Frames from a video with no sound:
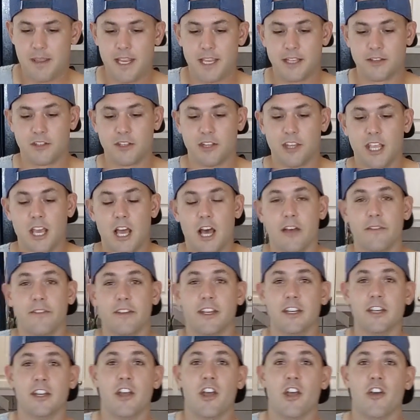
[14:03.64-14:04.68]
into the
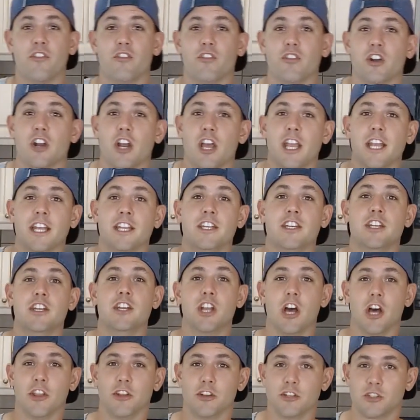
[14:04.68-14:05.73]
oven for
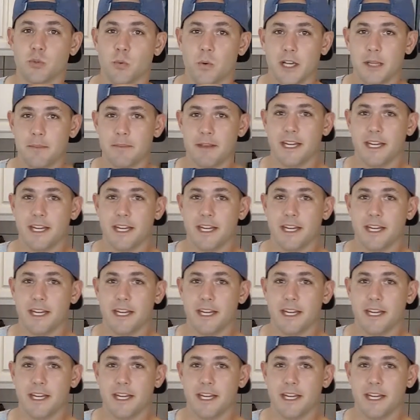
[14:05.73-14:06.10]
another 20